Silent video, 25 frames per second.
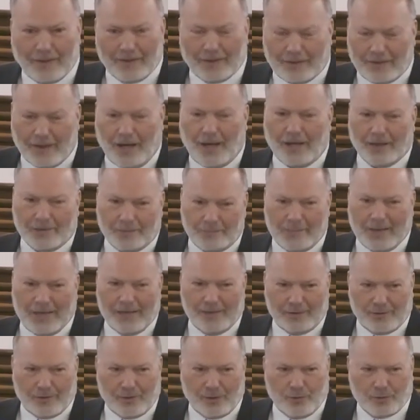God
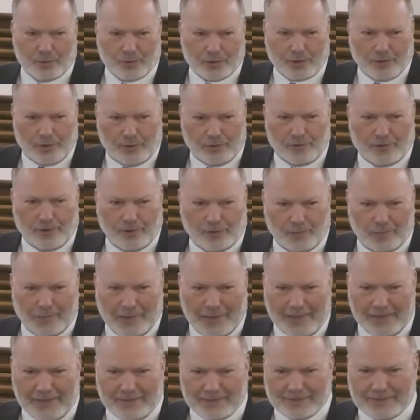made those cocoa
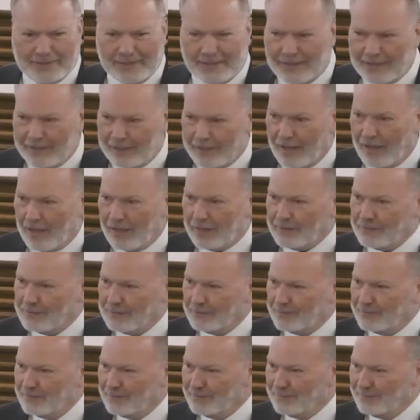beans, did he not?
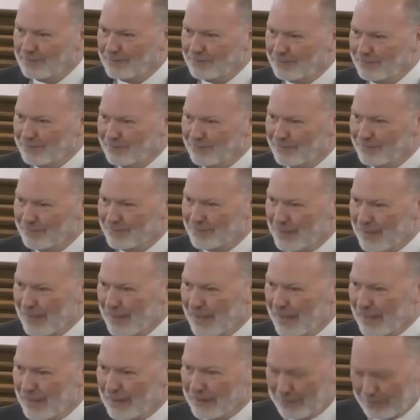
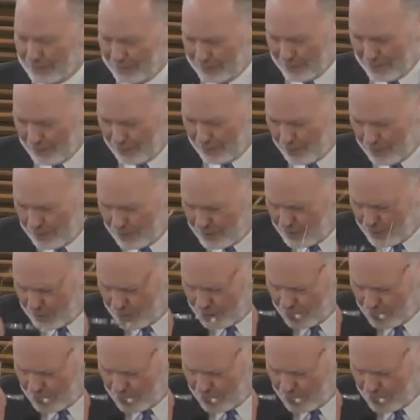Yeah, he wants us